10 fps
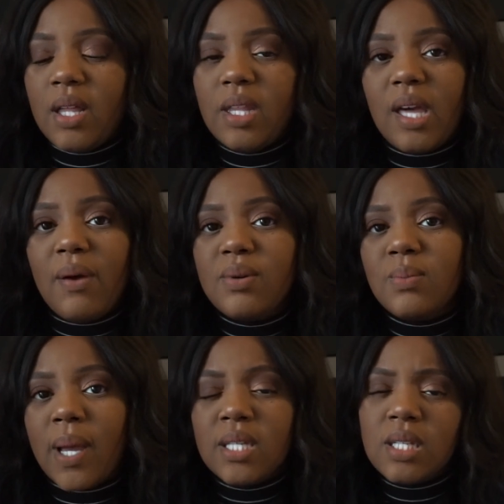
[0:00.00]
that was
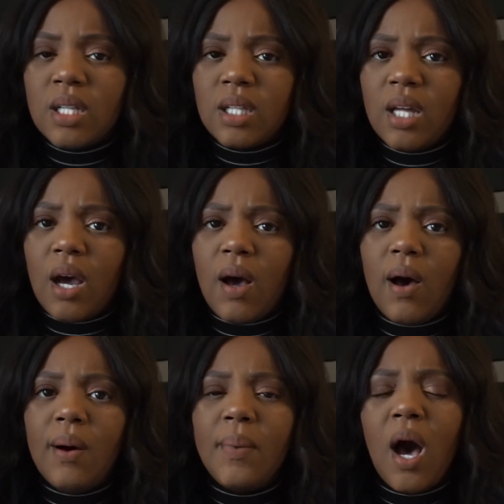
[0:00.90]
basically
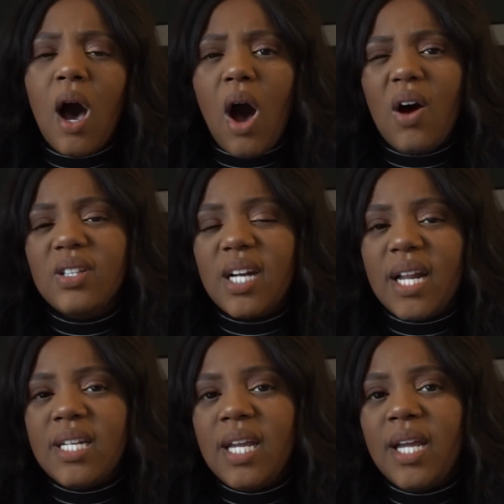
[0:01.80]
all that
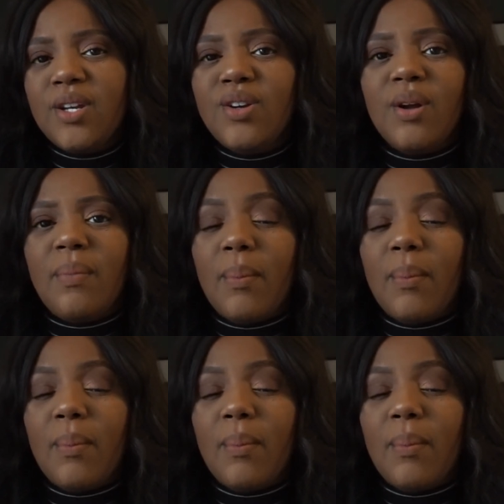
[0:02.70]
I did during my